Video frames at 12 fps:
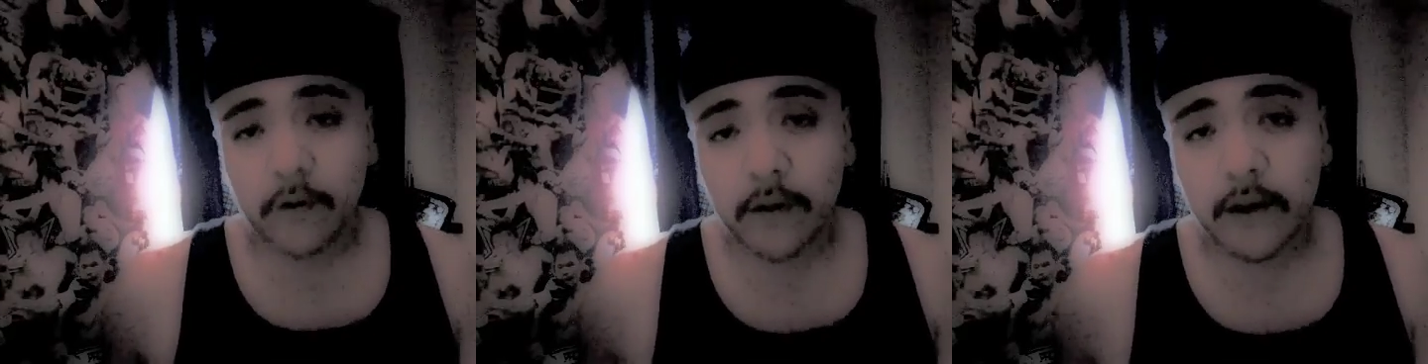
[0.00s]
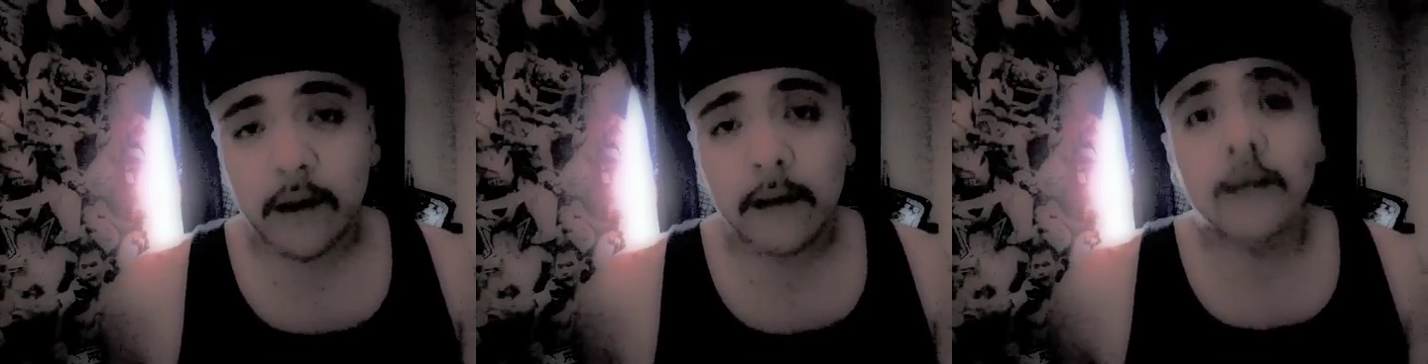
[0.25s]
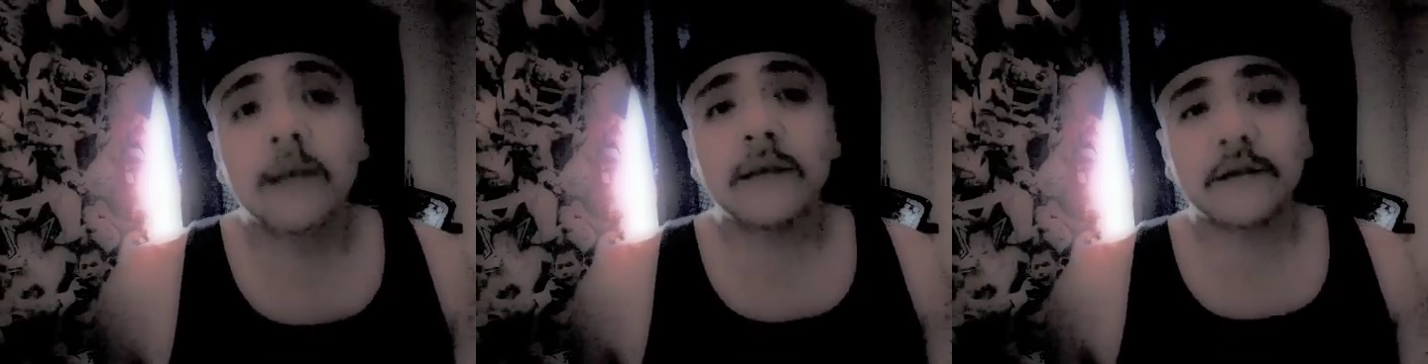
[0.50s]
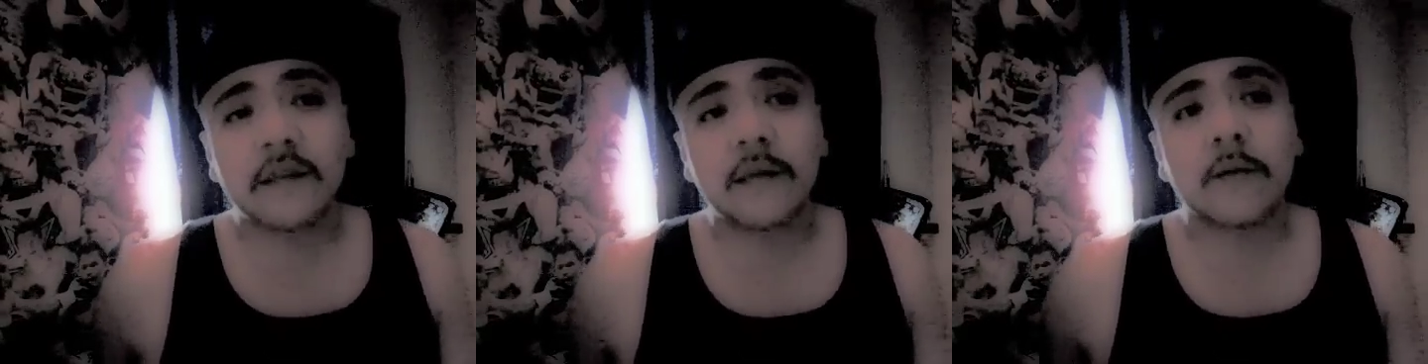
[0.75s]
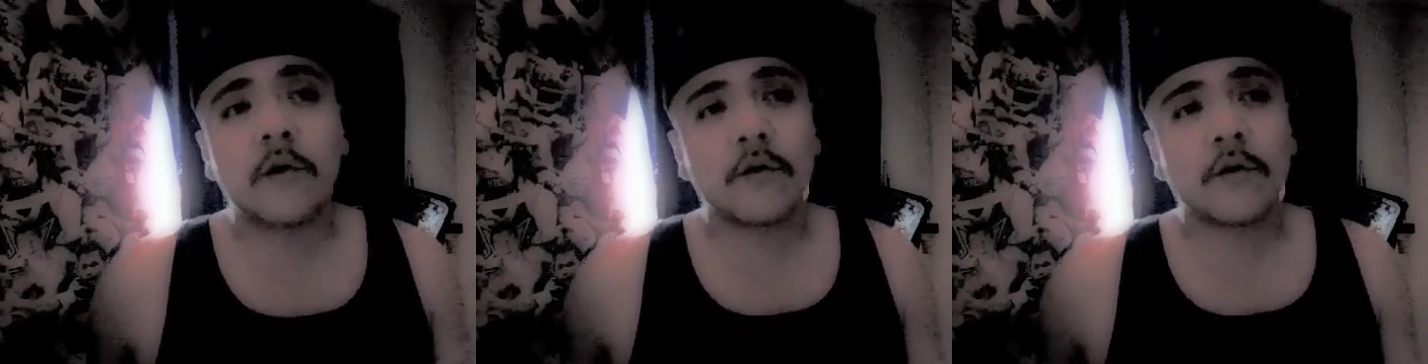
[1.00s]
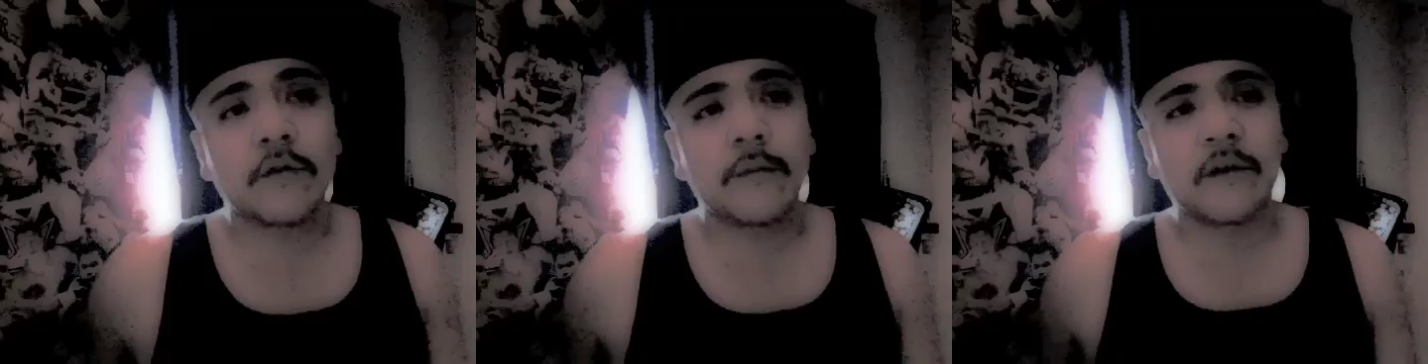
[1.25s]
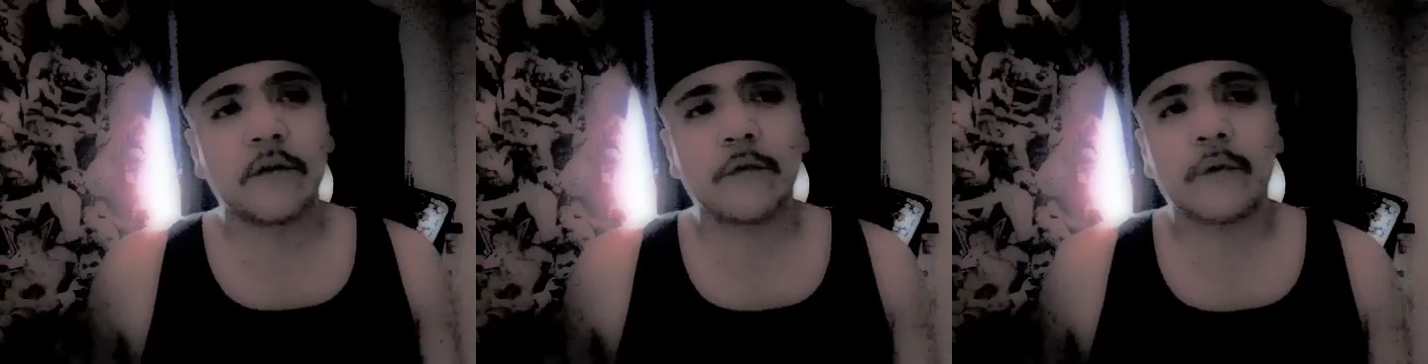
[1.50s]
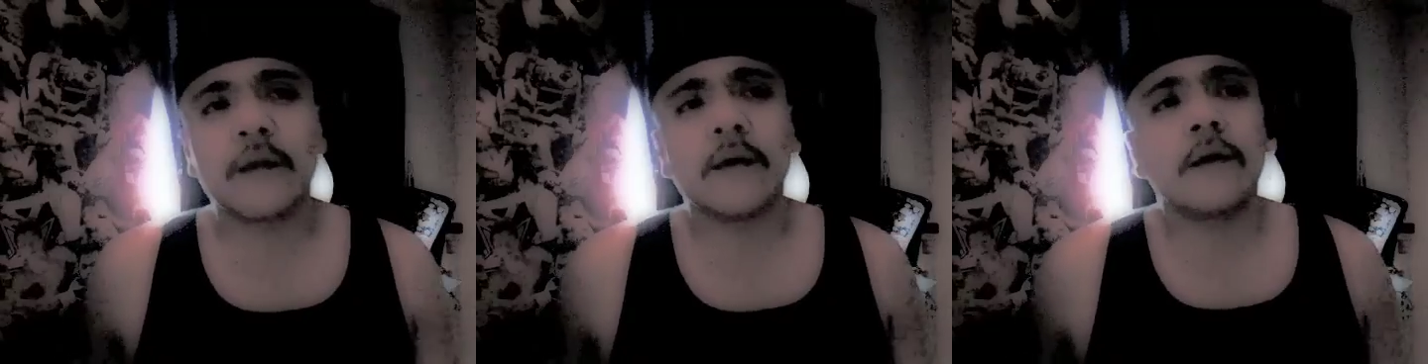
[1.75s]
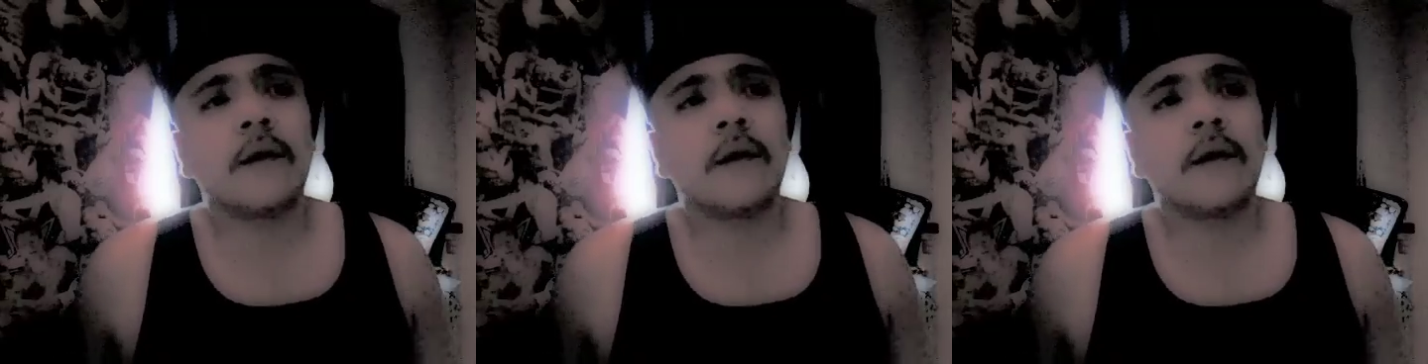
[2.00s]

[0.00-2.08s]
Okay, he's gonna keep Cotto in the middle of the ring.